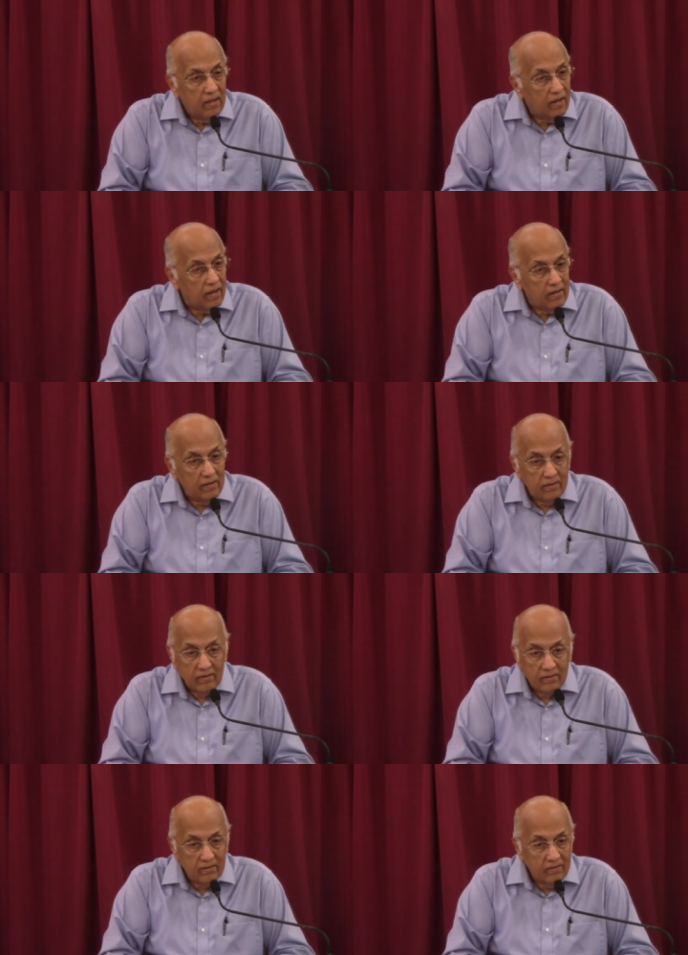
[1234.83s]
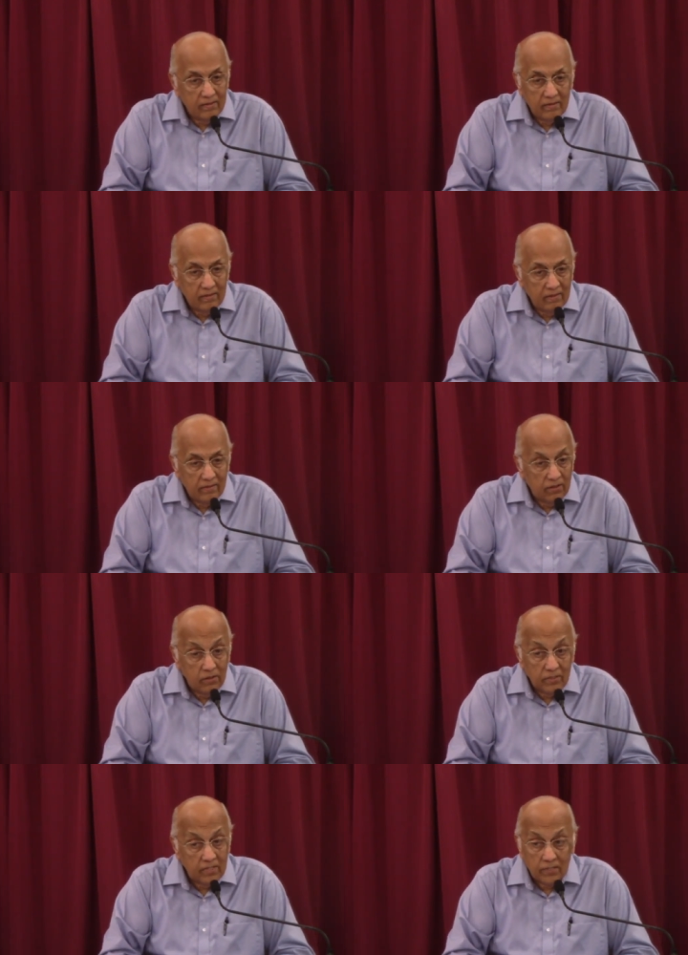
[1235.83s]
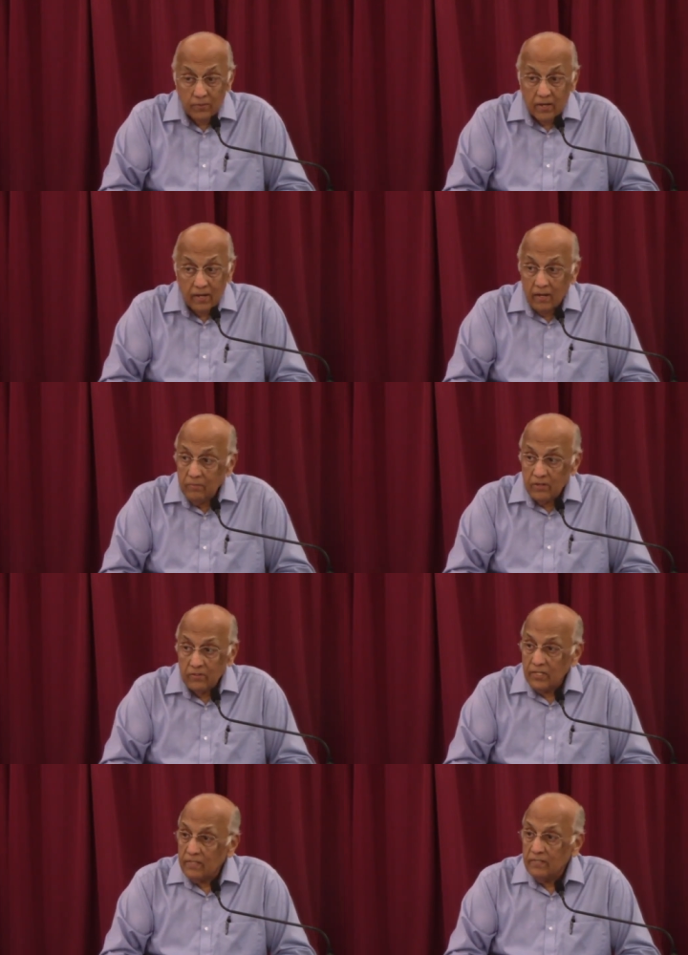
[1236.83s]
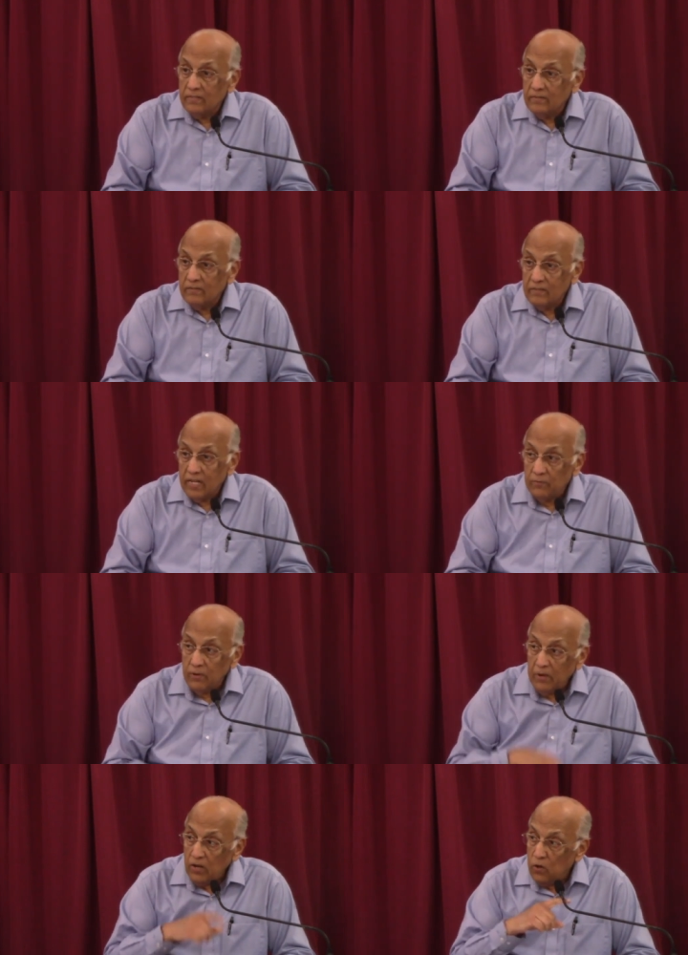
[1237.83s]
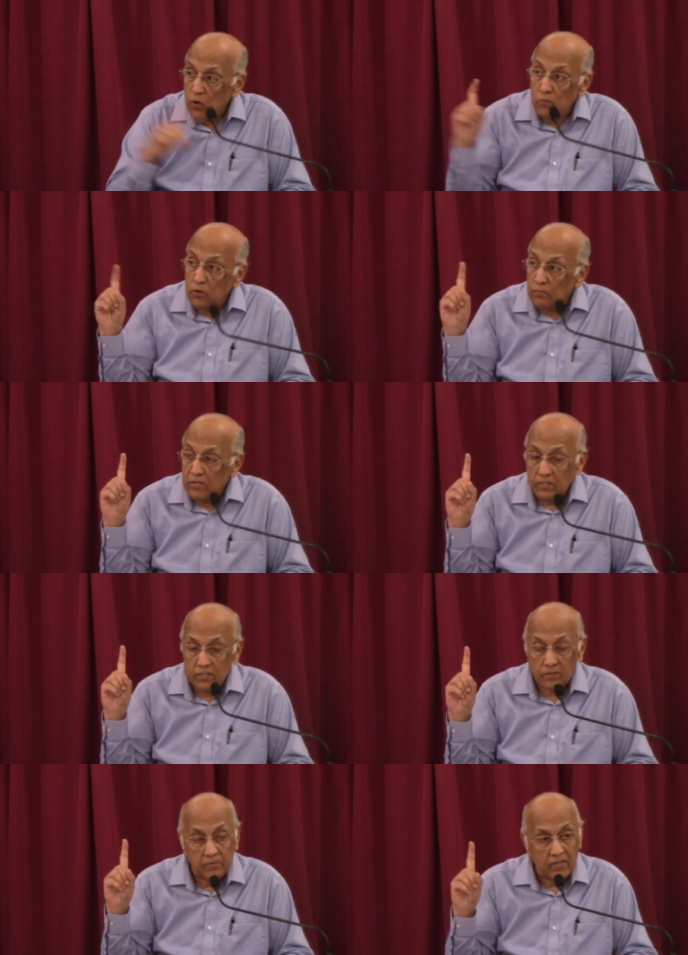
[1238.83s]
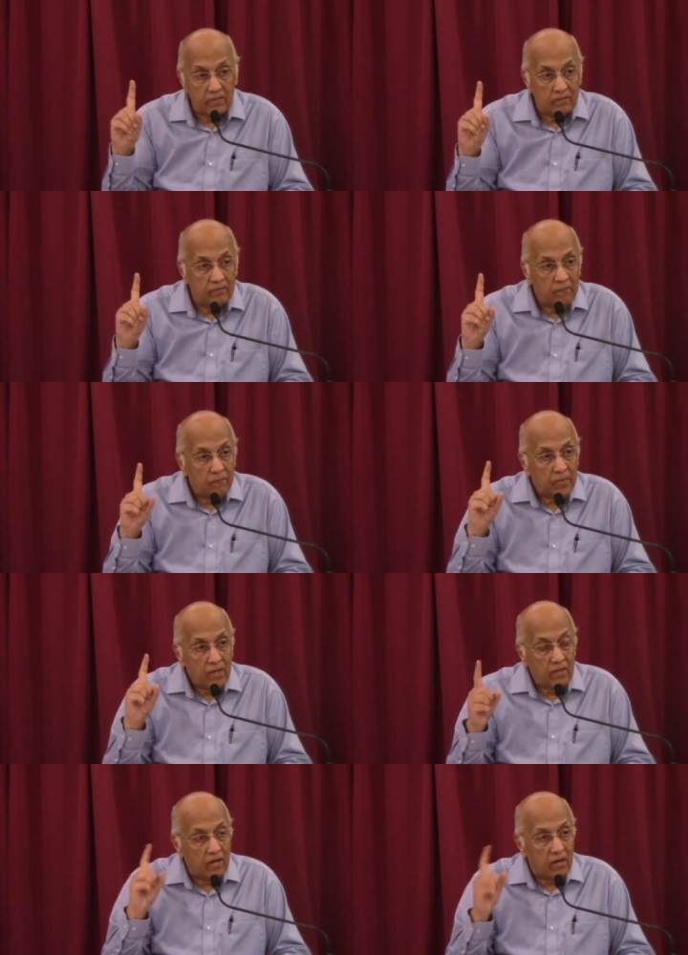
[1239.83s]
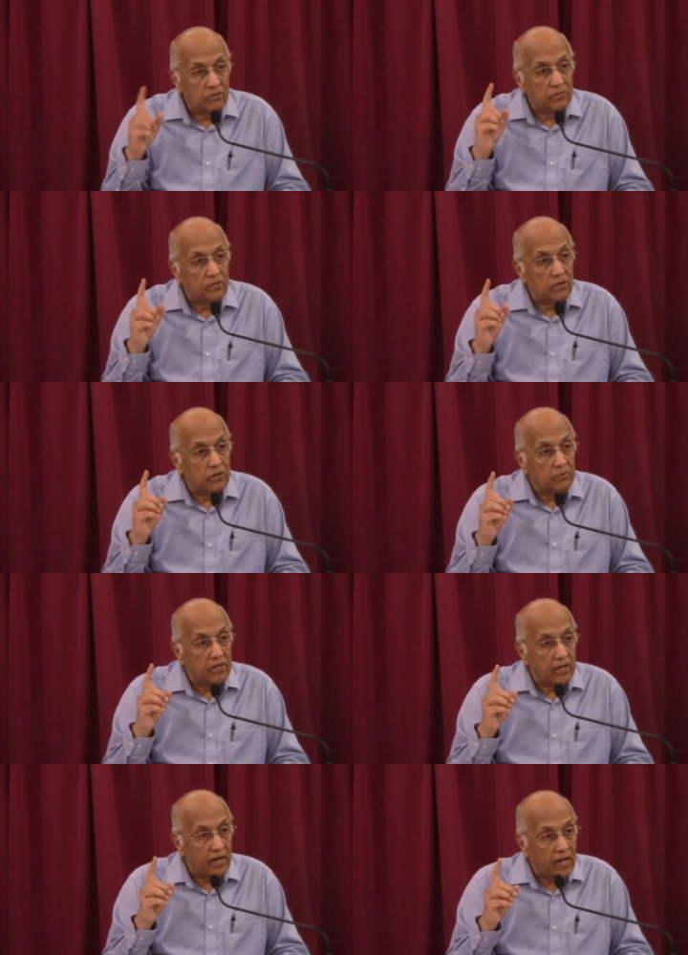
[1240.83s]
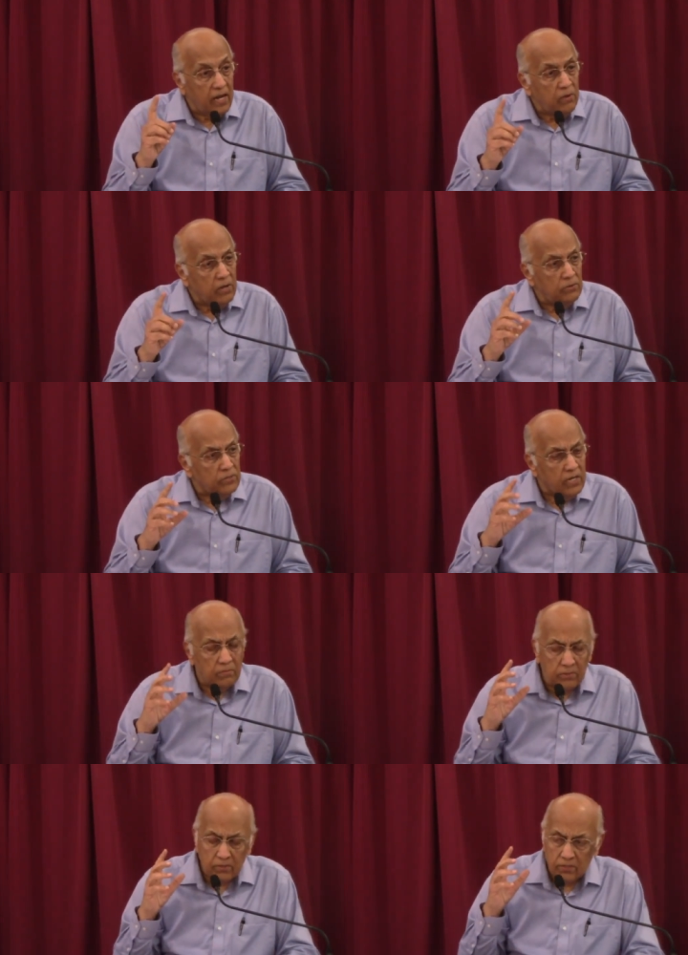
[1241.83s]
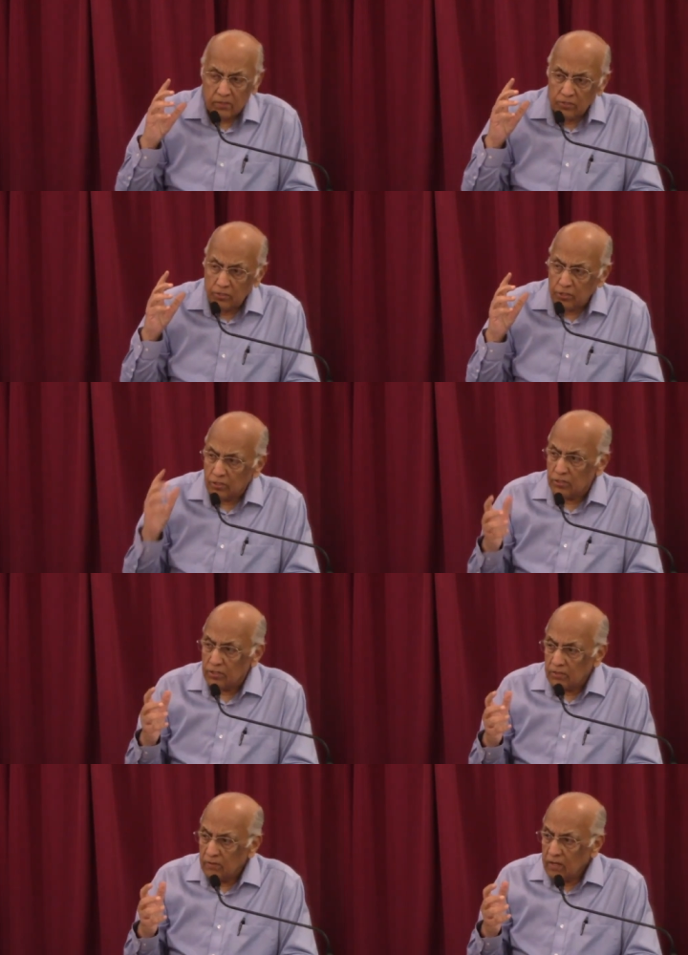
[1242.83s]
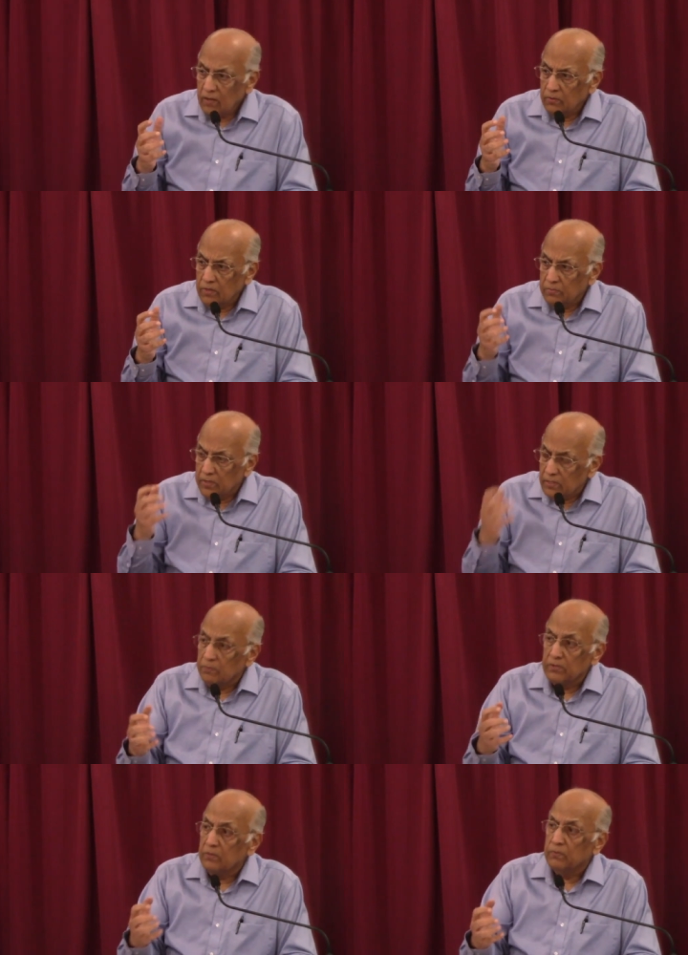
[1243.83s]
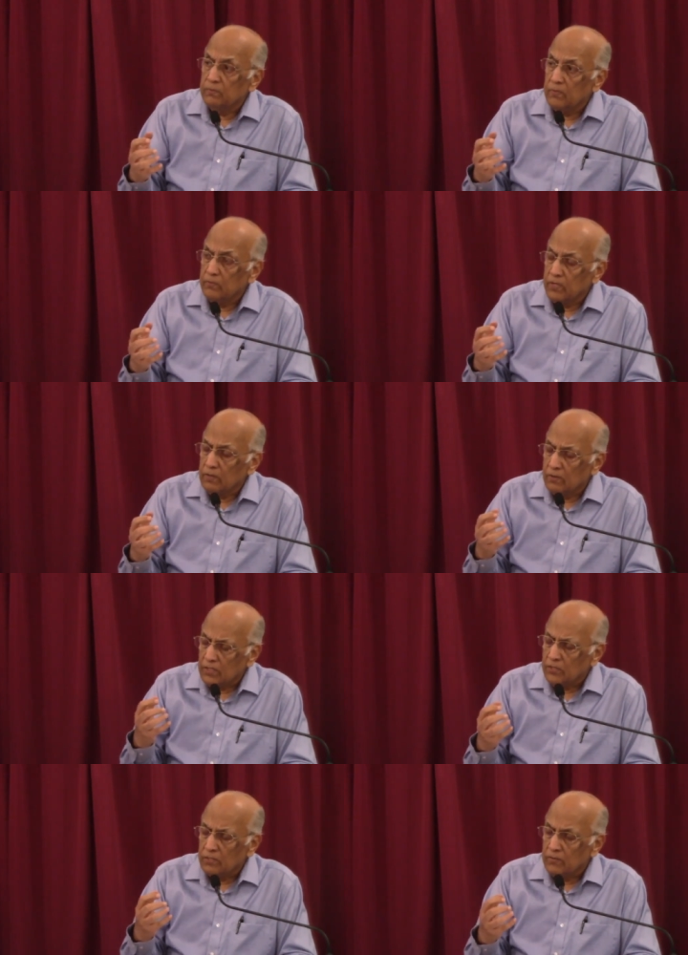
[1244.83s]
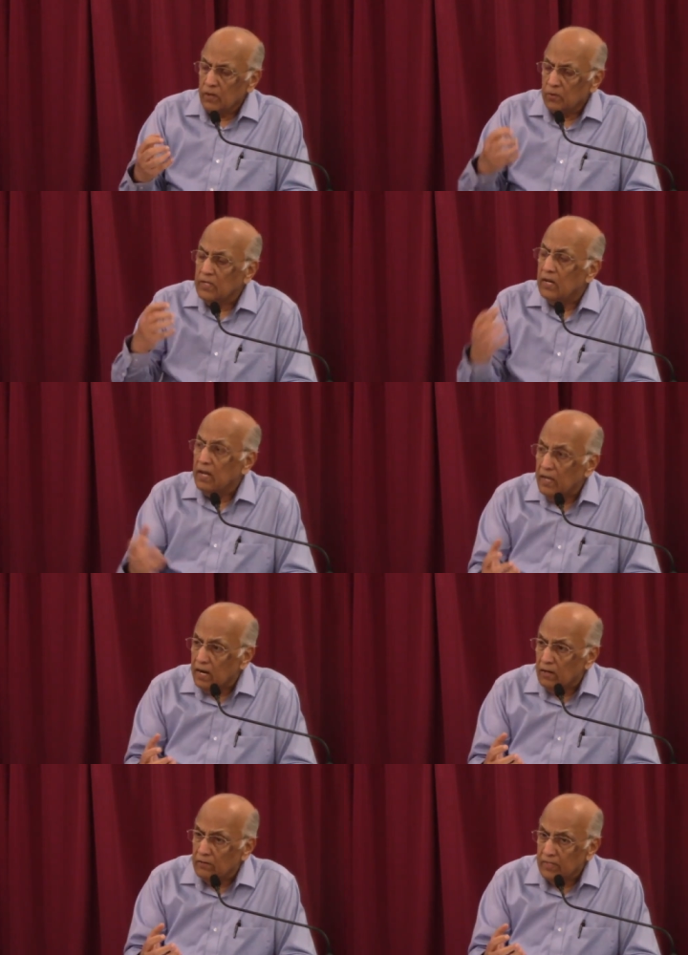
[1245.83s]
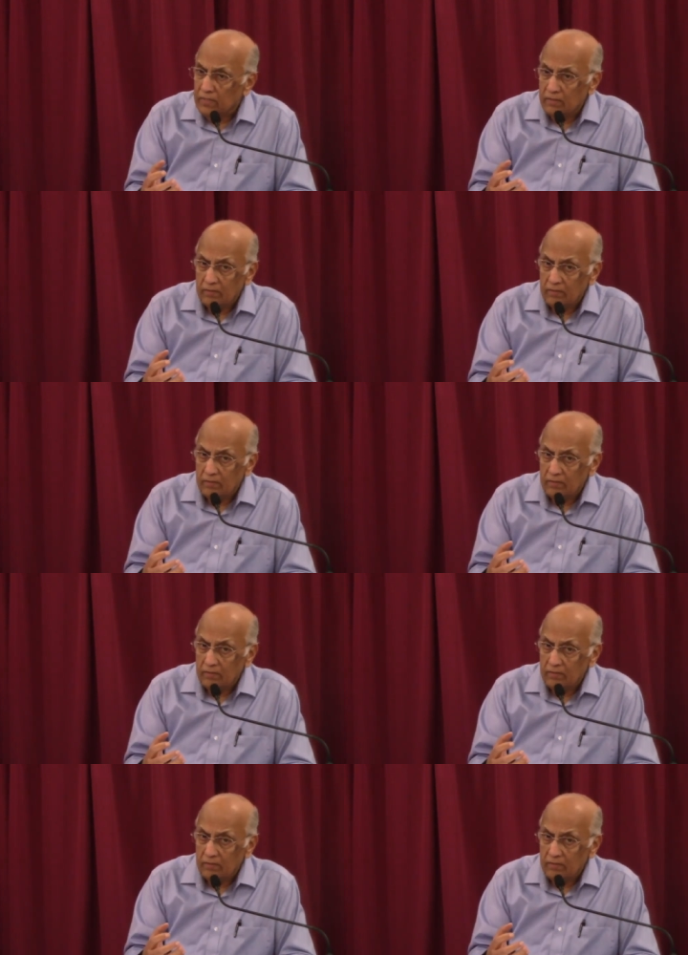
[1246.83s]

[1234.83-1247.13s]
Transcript: And the Lord says one day it'll be rejected. There will be no more businessmen in the house of the Lord one day. Anyone who's come to the church with the principle of, with the question of, what can I get out of it?